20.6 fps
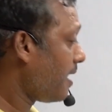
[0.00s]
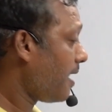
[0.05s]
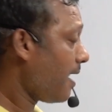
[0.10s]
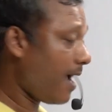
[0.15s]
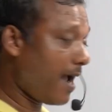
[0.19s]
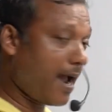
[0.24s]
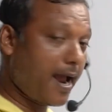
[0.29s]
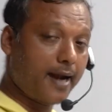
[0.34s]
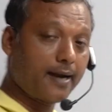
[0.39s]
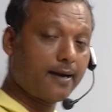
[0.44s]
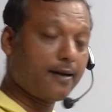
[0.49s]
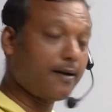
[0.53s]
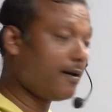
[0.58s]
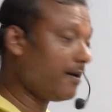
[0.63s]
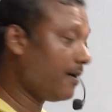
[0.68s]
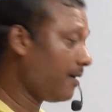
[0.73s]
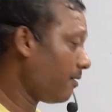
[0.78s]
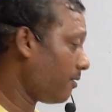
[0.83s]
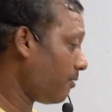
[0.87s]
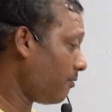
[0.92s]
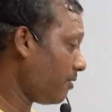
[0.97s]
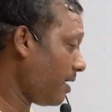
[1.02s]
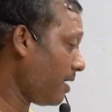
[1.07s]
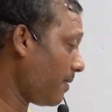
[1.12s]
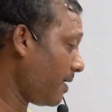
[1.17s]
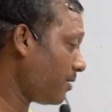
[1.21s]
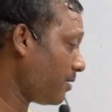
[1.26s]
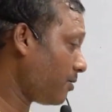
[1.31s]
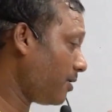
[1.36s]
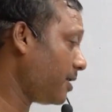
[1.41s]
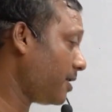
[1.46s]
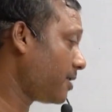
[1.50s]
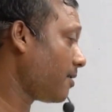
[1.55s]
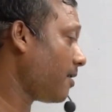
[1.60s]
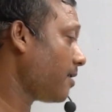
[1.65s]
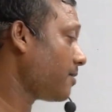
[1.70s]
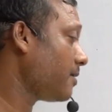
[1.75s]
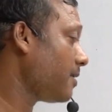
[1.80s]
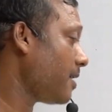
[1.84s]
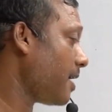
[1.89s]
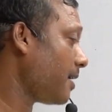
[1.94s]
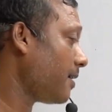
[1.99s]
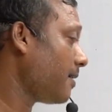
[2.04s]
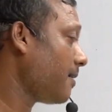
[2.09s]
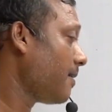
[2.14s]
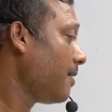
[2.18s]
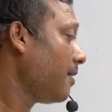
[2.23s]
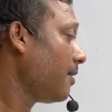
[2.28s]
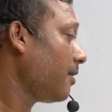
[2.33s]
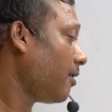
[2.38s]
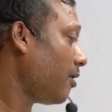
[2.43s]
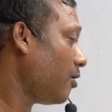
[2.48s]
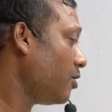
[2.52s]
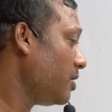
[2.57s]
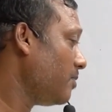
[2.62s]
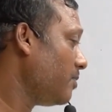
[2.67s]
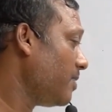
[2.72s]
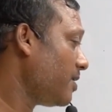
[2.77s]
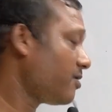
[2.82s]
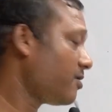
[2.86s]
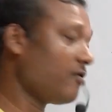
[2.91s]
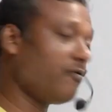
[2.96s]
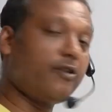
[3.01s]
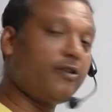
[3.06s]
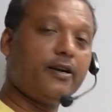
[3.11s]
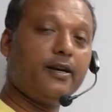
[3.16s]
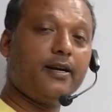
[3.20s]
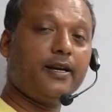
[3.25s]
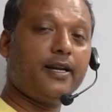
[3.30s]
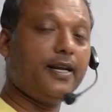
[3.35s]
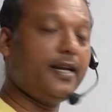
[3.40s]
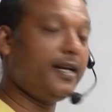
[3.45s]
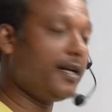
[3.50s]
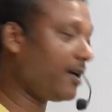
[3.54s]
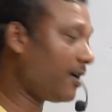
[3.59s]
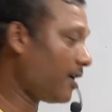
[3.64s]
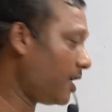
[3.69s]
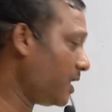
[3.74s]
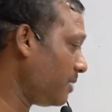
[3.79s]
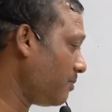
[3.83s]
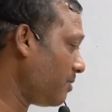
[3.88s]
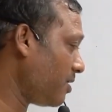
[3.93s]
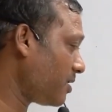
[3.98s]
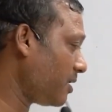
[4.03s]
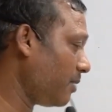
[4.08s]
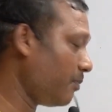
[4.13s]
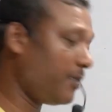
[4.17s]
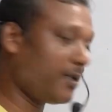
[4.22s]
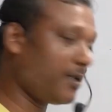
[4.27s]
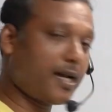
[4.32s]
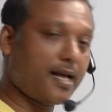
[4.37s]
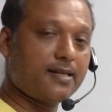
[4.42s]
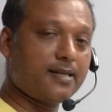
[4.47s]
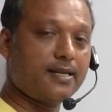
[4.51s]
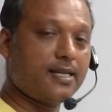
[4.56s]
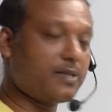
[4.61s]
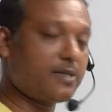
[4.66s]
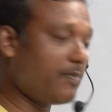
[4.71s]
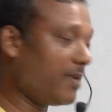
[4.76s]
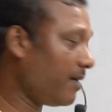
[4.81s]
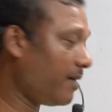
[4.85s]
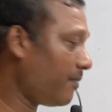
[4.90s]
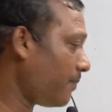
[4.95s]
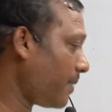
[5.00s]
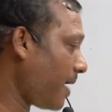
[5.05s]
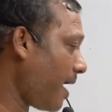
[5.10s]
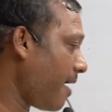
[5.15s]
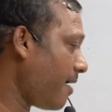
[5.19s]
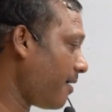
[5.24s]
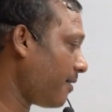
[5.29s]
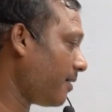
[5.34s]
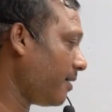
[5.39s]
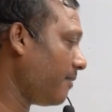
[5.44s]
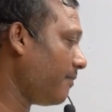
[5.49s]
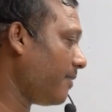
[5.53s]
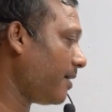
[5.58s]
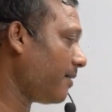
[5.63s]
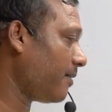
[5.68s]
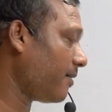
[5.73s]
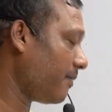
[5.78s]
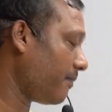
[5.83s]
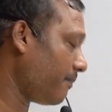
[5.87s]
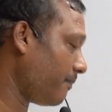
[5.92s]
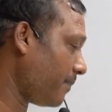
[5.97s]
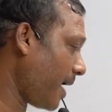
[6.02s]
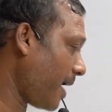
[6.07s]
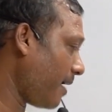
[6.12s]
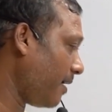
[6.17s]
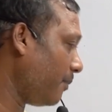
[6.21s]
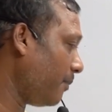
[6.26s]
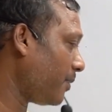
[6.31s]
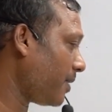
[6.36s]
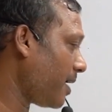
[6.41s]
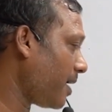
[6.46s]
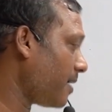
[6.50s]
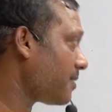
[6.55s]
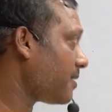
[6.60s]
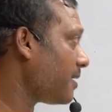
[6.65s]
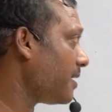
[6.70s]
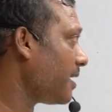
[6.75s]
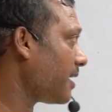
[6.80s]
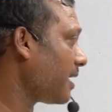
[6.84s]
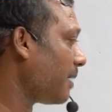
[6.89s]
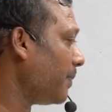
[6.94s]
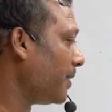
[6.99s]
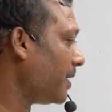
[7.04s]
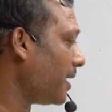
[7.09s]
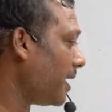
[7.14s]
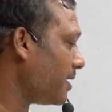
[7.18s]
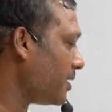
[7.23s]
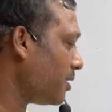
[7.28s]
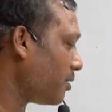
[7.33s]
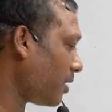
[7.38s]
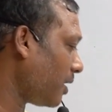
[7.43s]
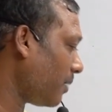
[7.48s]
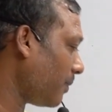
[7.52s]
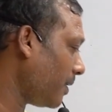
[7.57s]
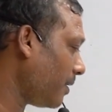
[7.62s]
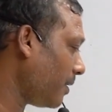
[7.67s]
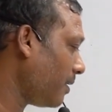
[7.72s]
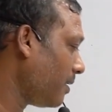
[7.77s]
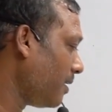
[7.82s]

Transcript: And we have also discussed that consumer sovereignty, consumers' importance is being given prior importance in a capitalist economy.